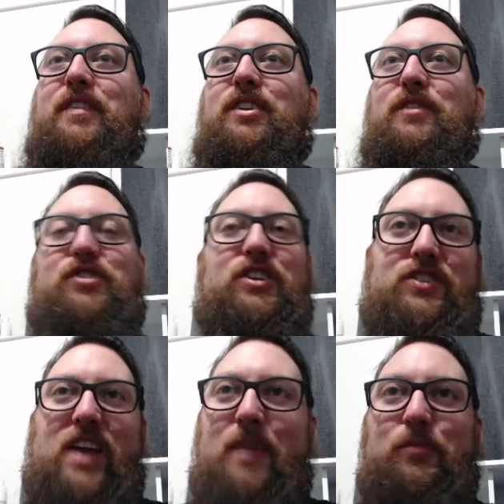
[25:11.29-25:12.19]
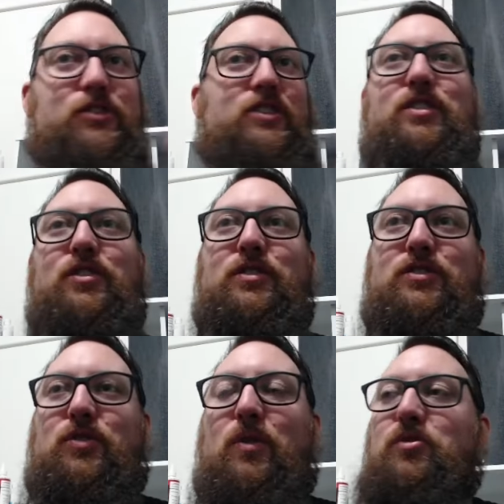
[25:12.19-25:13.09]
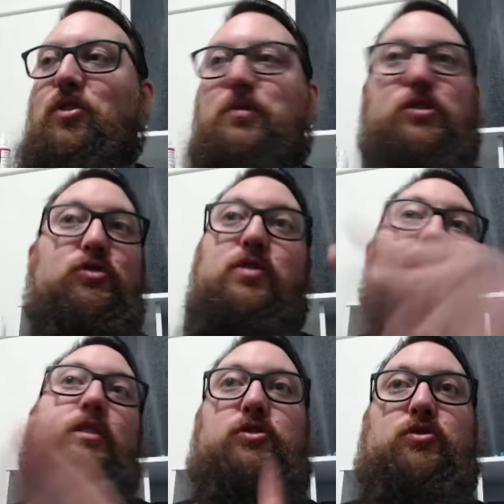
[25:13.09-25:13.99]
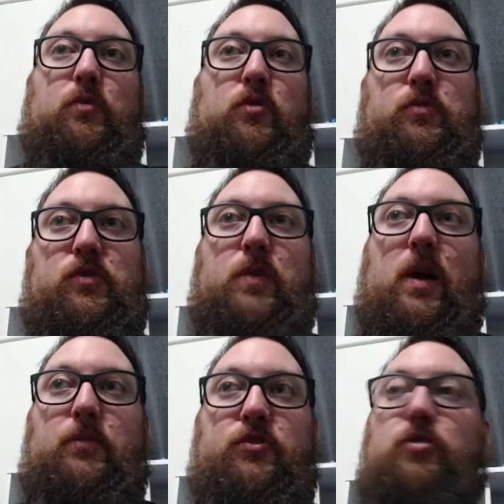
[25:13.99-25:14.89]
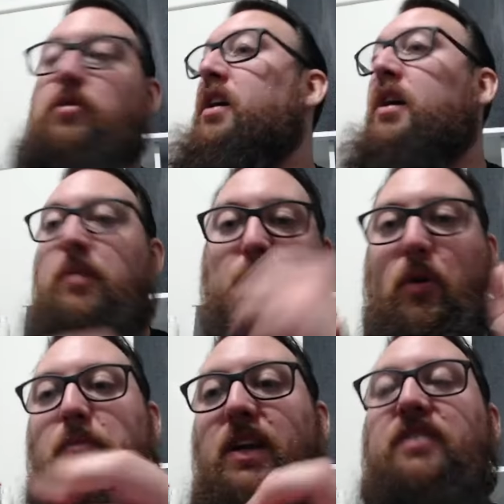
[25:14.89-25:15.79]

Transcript: just ambushed in a unit of stormtroopers, you need those stormtroopers to be able to shoot. The problem is